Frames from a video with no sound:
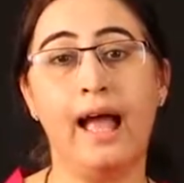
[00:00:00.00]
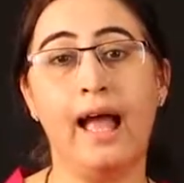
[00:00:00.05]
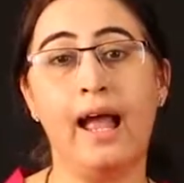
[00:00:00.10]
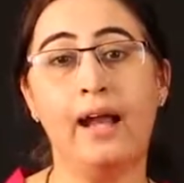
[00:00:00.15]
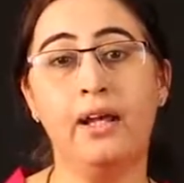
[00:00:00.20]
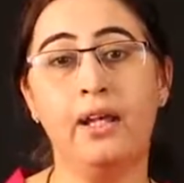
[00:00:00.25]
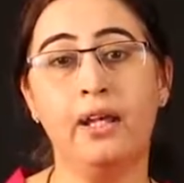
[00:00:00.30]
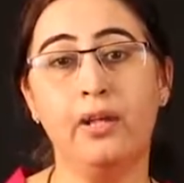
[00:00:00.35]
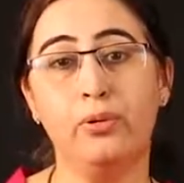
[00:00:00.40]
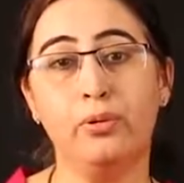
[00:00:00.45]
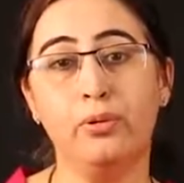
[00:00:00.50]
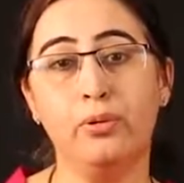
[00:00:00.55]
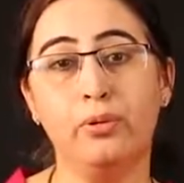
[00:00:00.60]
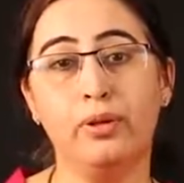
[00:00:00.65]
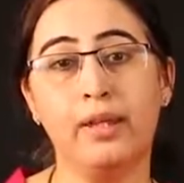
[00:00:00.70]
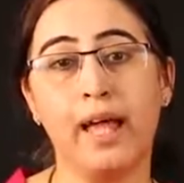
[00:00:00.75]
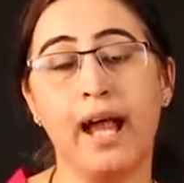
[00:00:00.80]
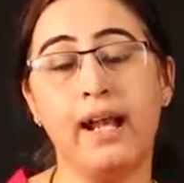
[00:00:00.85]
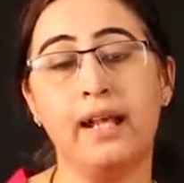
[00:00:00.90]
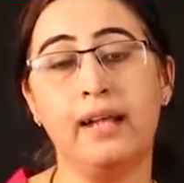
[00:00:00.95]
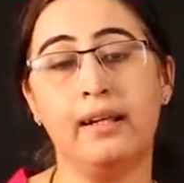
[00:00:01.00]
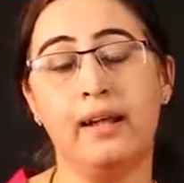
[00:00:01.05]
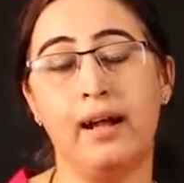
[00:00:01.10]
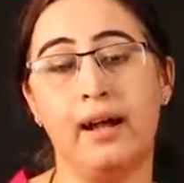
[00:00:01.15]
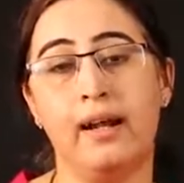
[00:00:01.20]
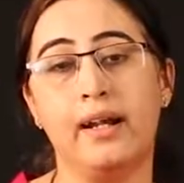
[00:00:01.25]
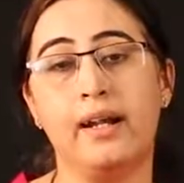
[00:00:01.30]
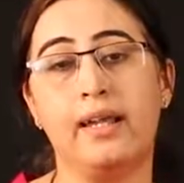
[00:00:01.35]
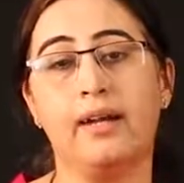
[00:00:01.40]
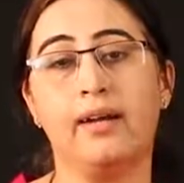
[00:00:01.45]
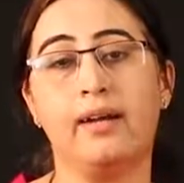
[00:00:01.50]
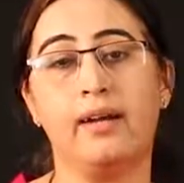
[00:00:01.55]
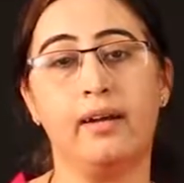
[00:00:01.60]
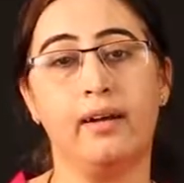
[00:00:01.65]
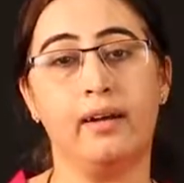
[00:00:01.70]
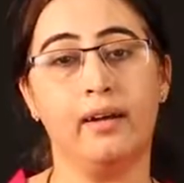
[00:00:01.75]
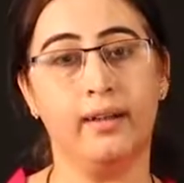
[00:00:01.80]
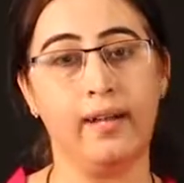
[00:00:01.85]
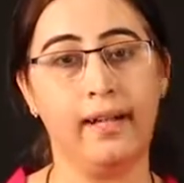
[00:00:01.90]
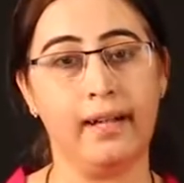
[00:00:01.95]
and due to that cardiac
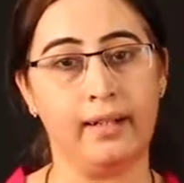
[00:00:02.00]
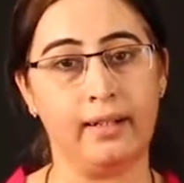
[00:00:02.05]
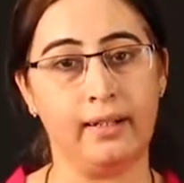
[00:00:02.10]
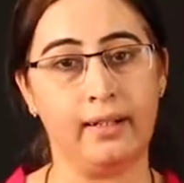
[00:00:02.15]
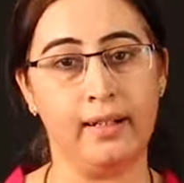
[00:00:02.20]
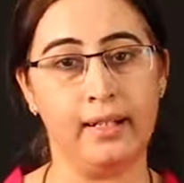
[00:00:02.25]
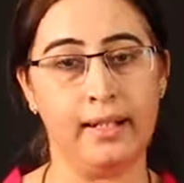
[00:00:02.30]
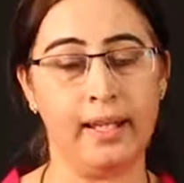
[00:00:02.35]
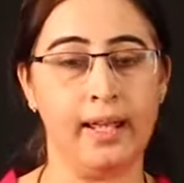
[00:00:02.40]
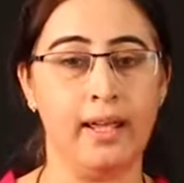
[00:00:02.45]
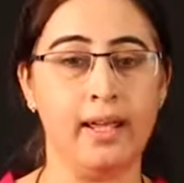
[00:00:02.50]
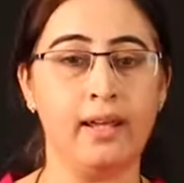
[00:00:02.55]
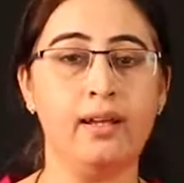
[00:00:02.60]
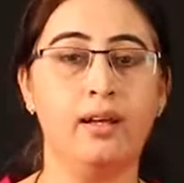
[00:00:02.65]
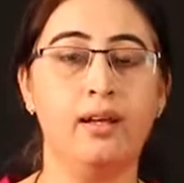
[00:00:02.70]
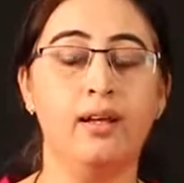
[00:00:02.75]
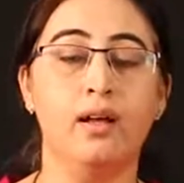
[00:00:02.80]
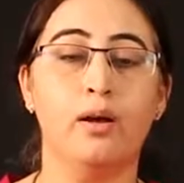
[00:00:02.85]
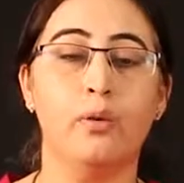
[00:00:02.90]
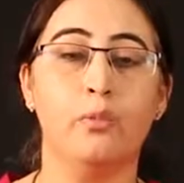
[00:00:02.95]
attack